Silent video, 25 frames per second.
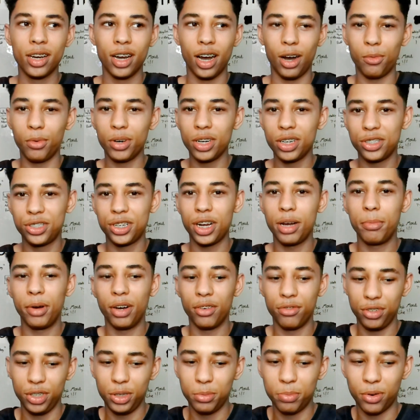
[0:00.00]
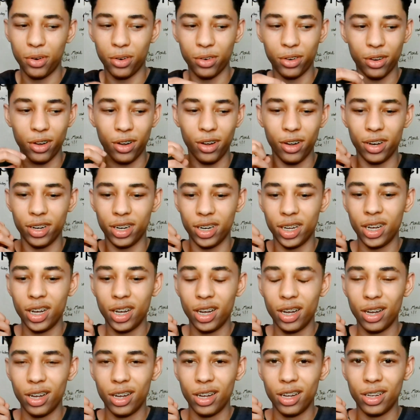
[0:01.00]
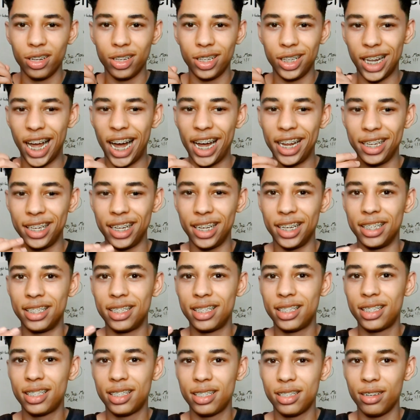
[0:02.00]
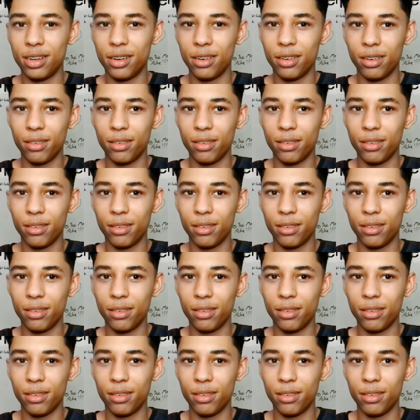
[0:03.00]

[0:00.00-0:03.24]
I want to share my viewpoint on, like, this